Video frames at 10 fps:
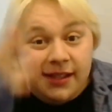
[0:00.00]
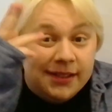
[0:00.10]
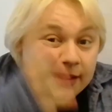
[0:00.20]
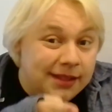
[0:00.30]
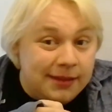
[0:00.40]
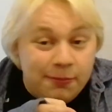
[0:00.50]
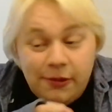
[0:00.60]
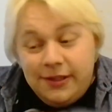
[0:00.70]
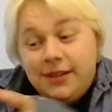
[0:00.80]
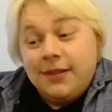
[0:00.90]
At this point
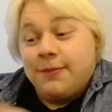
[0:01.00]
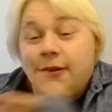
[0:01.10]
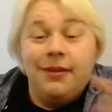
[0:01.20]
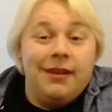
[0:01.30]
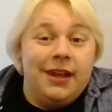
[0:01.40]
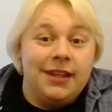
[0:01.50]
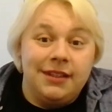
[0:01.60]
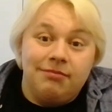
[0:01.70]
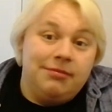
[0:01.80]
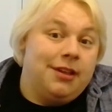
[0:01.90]
to this point,
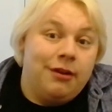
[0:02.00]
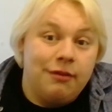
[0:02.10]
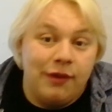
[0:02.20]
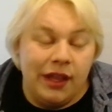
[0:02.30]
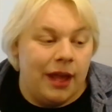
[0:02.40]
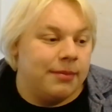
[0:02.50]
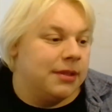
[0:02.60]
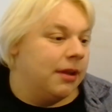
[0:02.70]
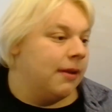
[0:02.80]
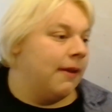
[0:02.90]
you know, you relapse.
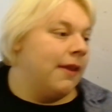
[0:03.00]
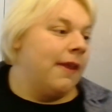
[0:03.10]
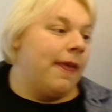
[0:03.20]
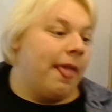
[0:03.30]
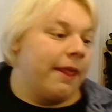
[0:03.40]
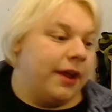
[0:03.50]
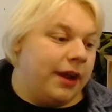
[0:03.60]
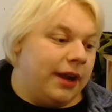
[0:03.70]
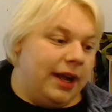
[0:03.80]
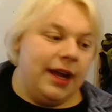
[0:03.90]

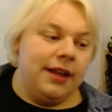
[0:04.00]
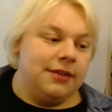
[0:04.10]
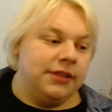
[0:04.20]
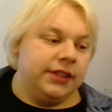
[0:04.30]
And